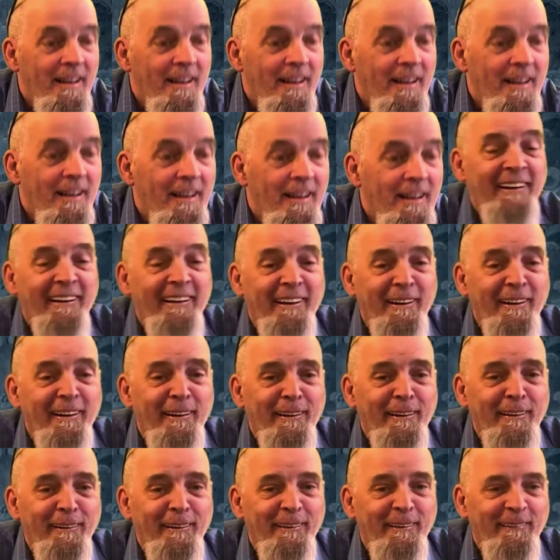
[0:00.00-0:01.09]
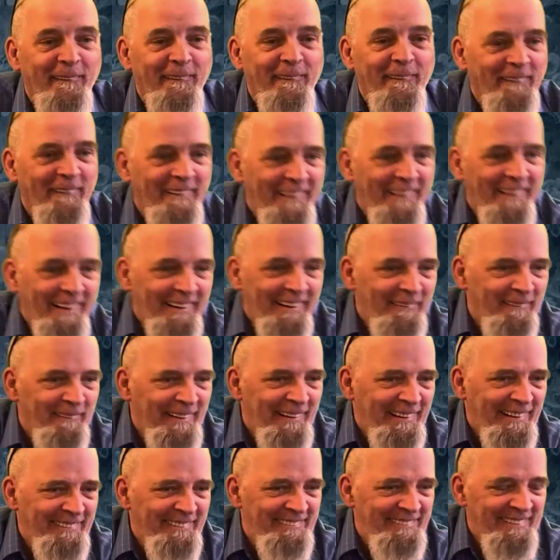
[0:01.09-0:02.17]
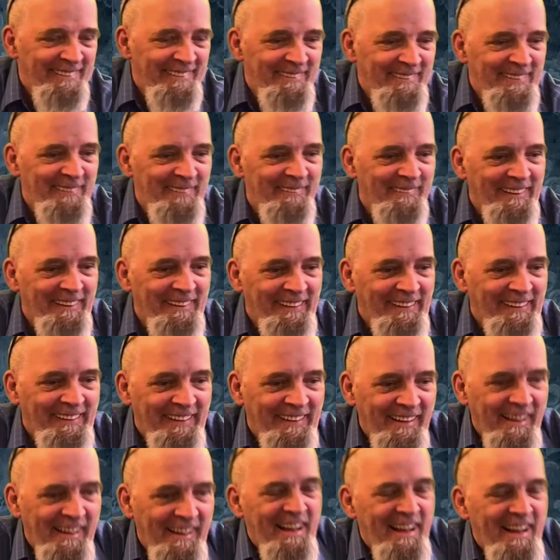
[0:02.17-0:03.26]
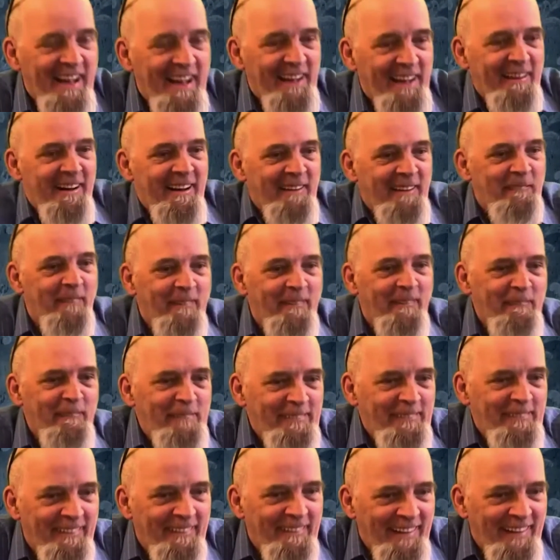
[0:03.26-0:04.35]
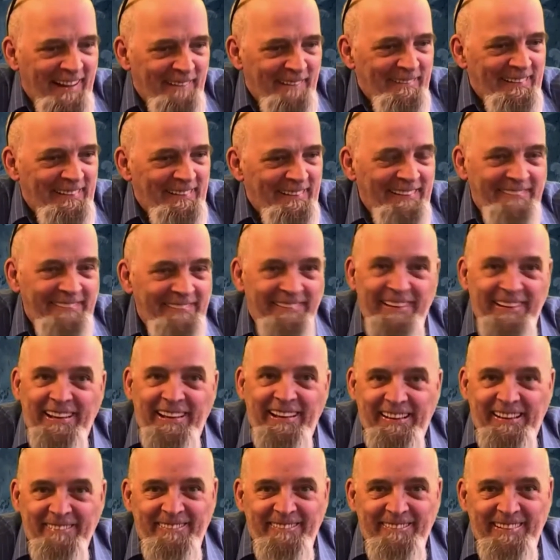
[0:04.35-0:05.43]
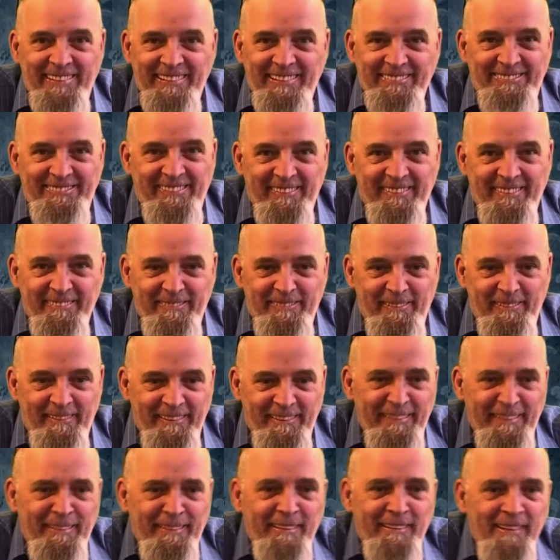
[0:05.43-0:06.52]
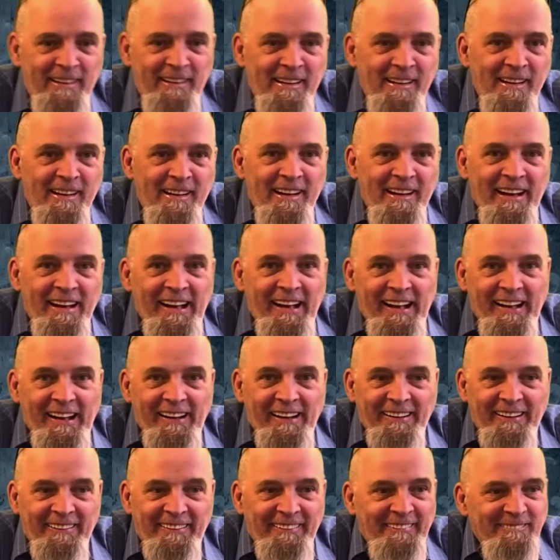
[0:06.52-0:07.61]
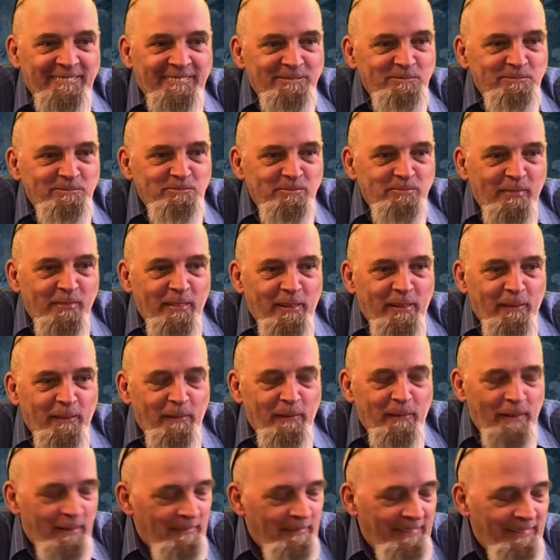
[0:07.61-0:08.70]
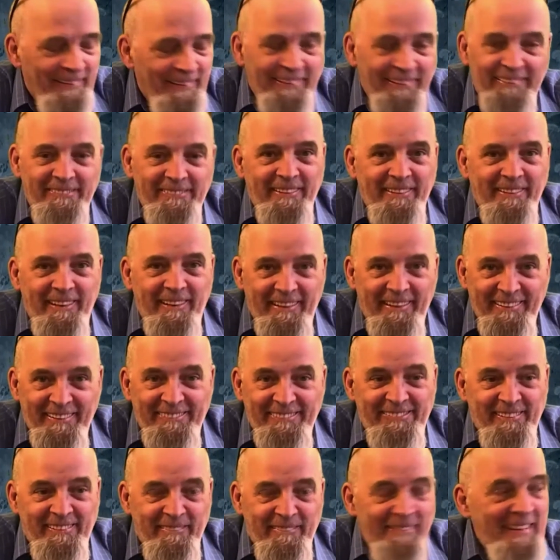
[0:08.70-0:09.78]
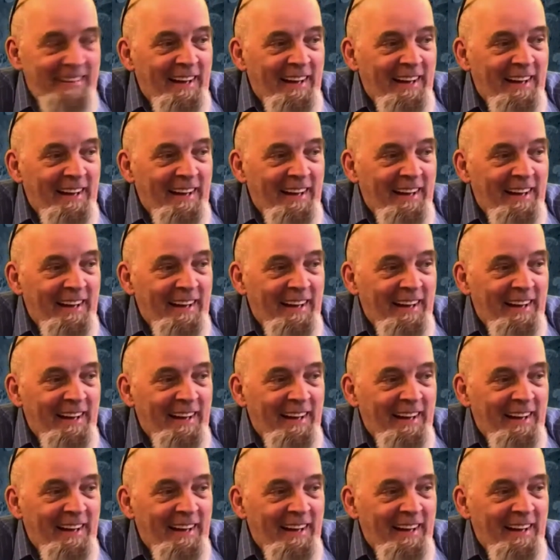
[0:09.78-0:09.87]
Hello. How is everyone? I hope you're all having a great evening so far. And I'm going to try something.